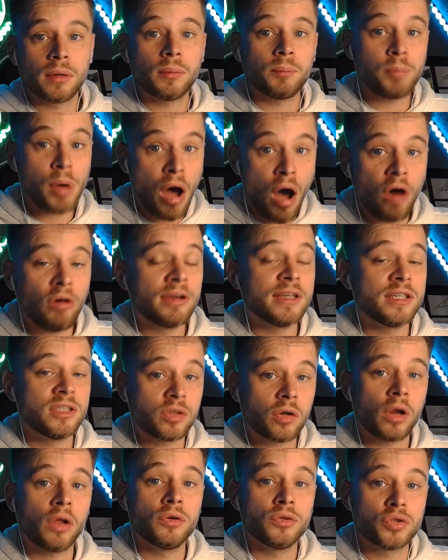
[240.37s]
behind
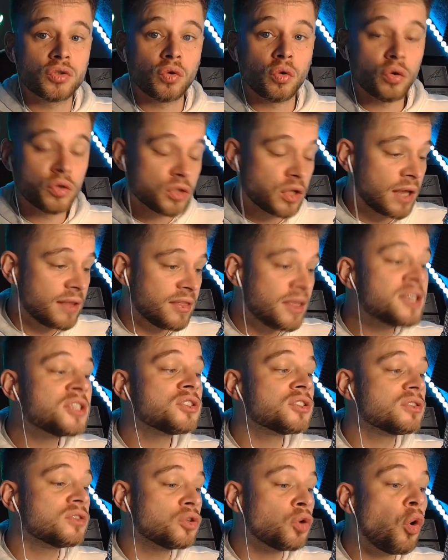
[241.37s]
closed doors. Like, this
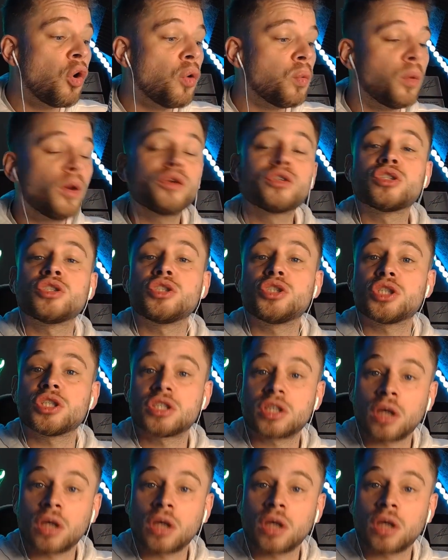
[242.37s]
door wasn't just